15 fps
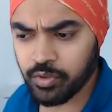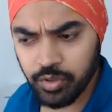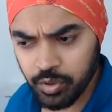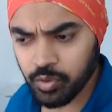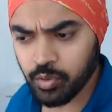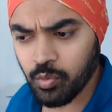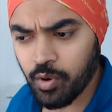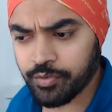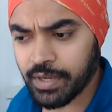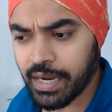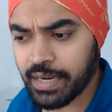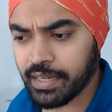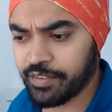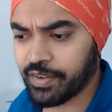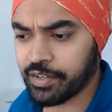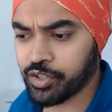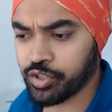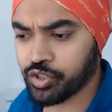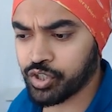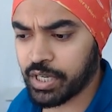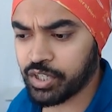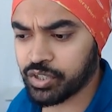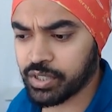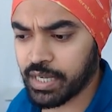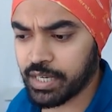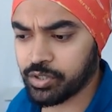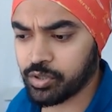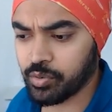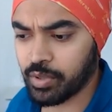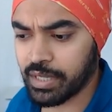you know of that. If I just change
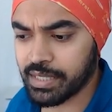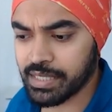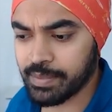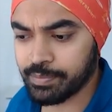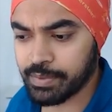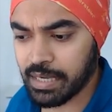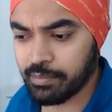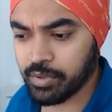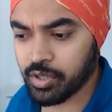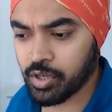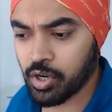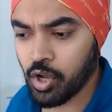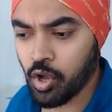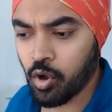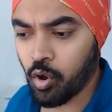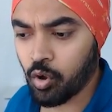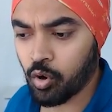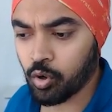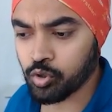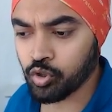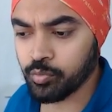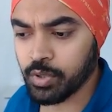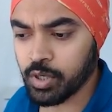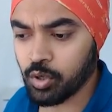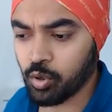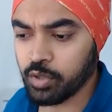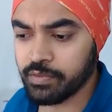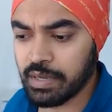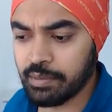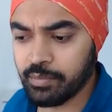that to, let's say, September or October or
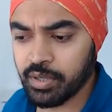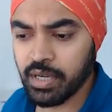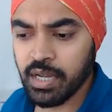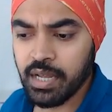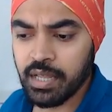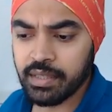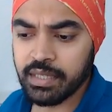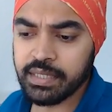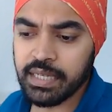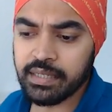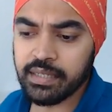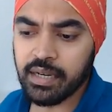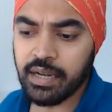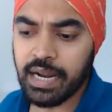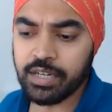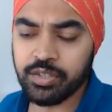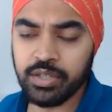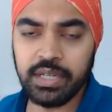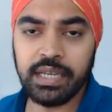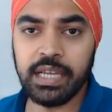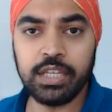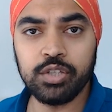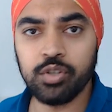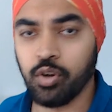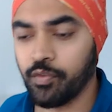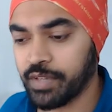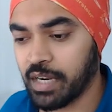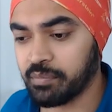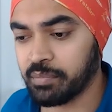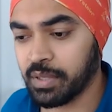November, the data actually is
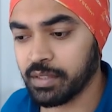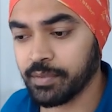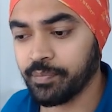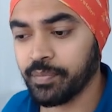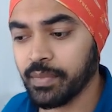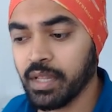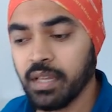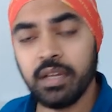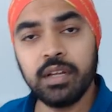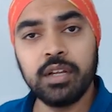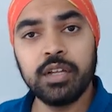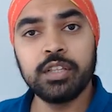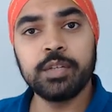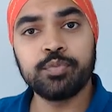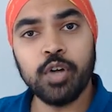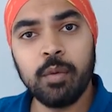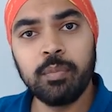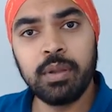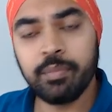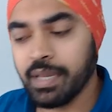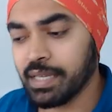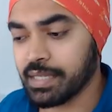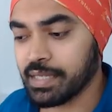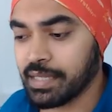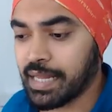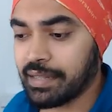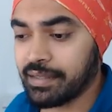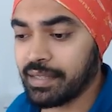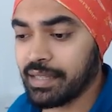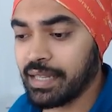of that month. The problem is
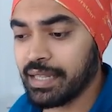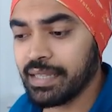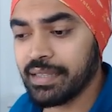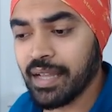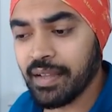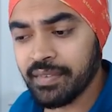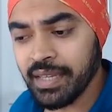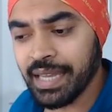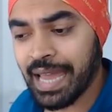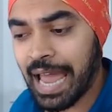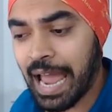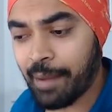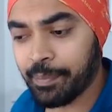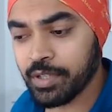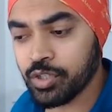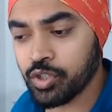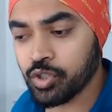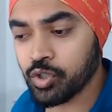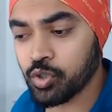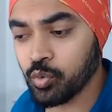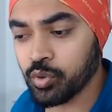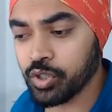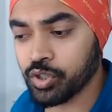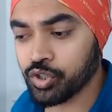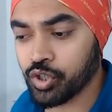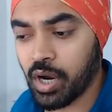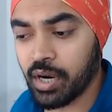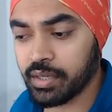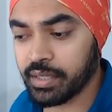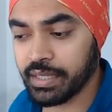that nothing happens to the
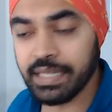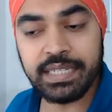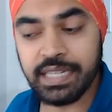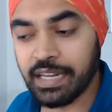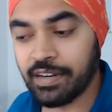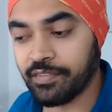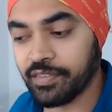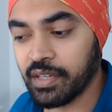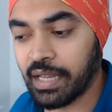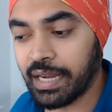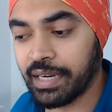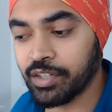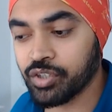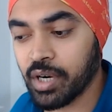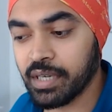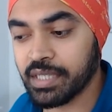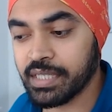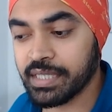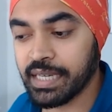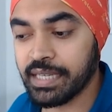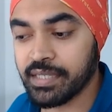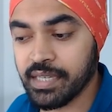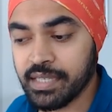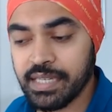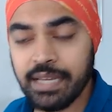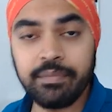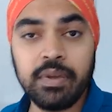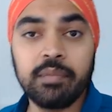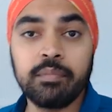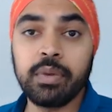chart itself. The line chart stays the
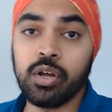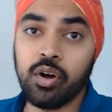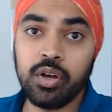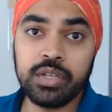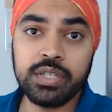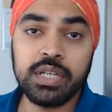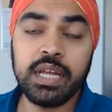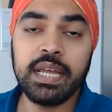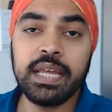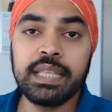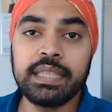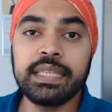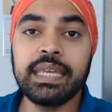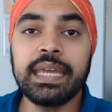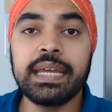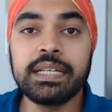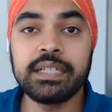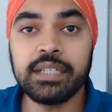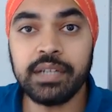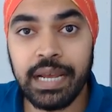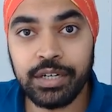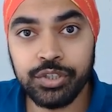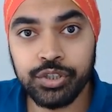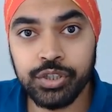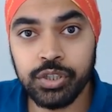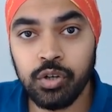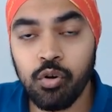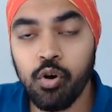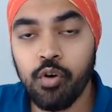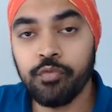same because the
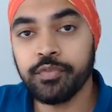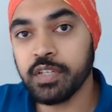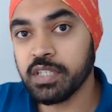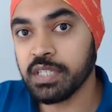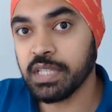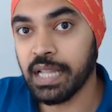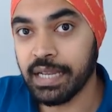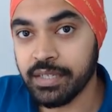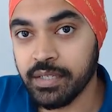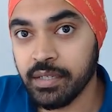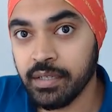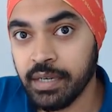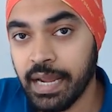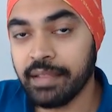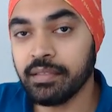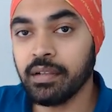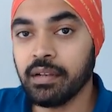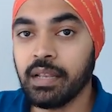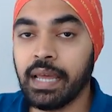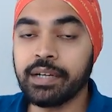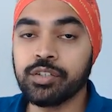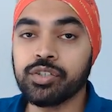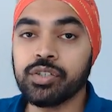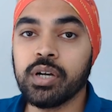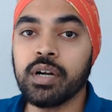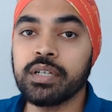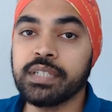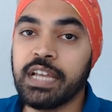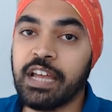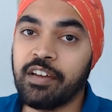interaction of the slicer and the line
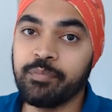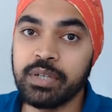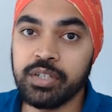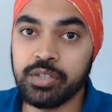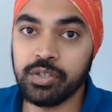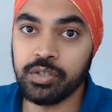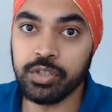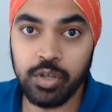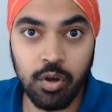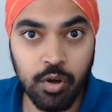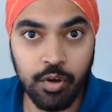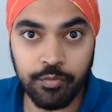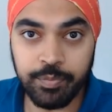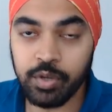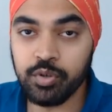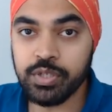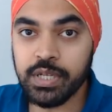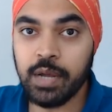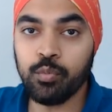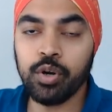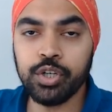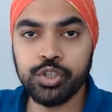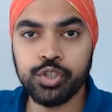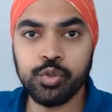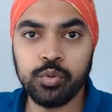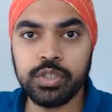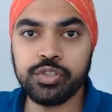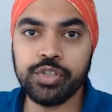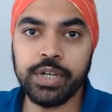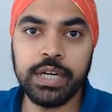charts have been turned off because I want to show
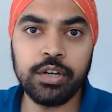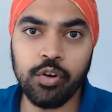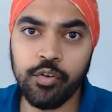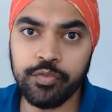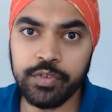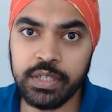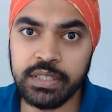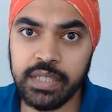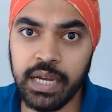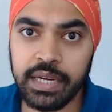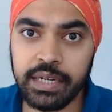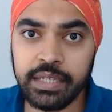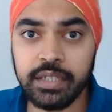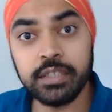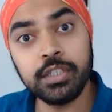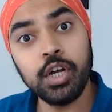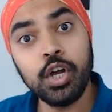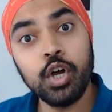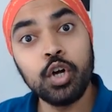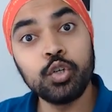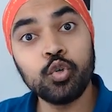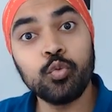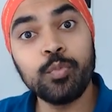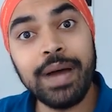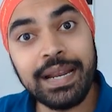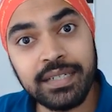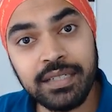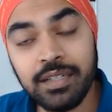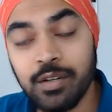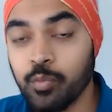the trend of the entire year, no
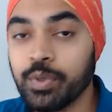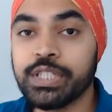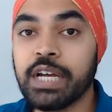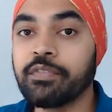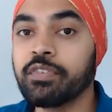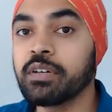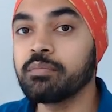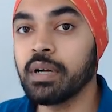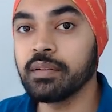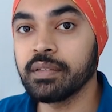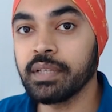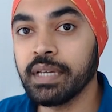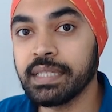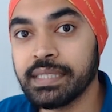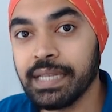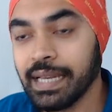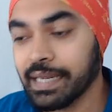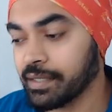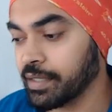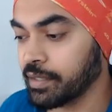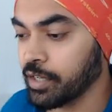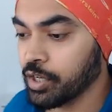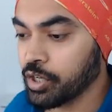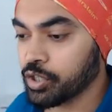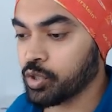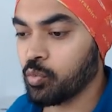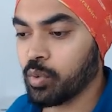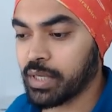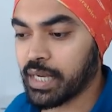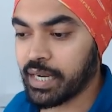matter whichever month is selected.
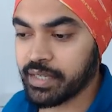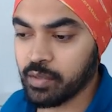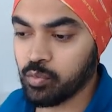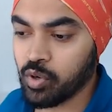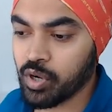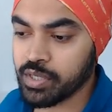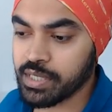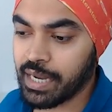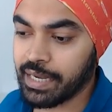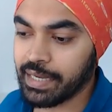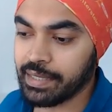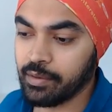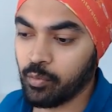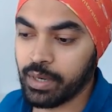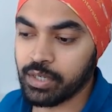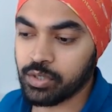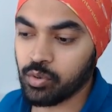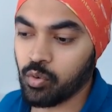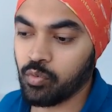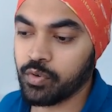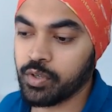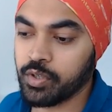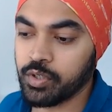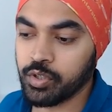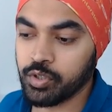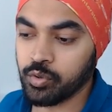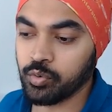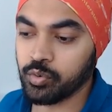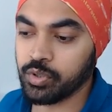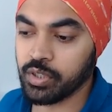So what I did was I went over
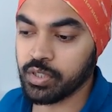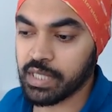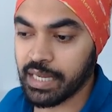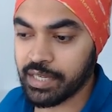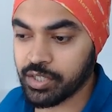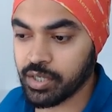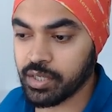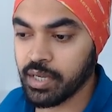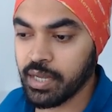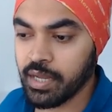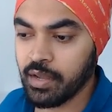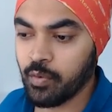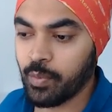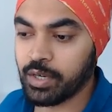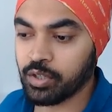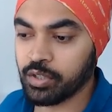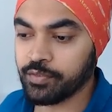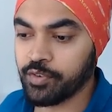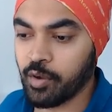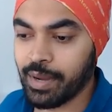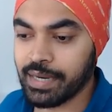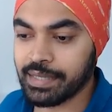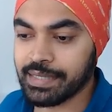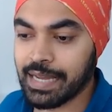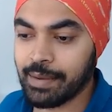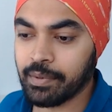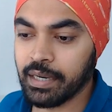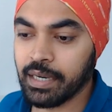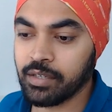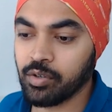to the slicer, went to the format
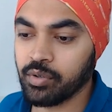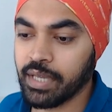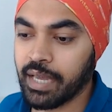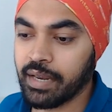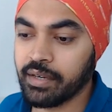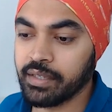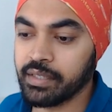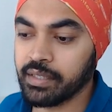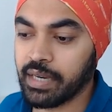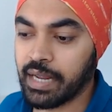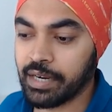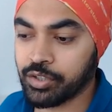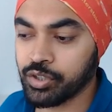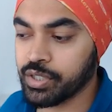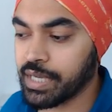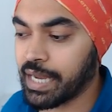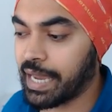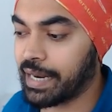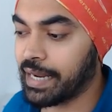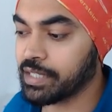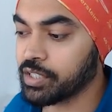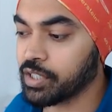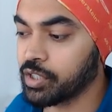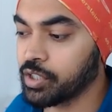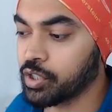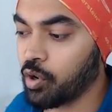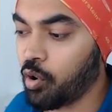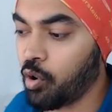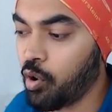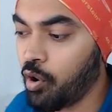tab, clicked on the edit interactions, and I
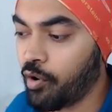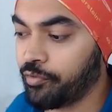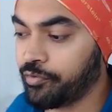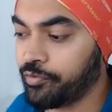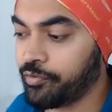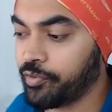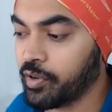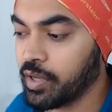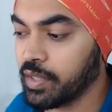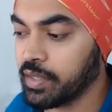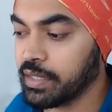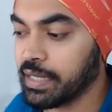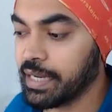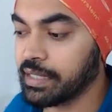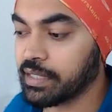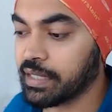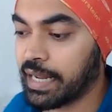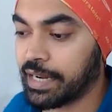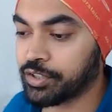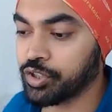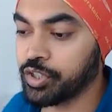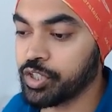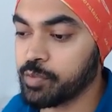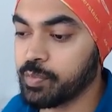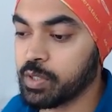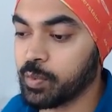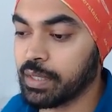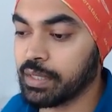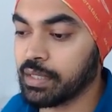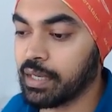turned off the interactions
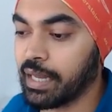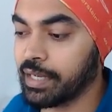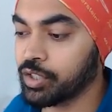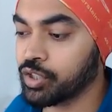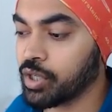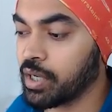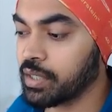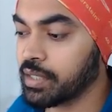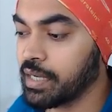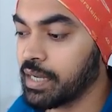between the line chart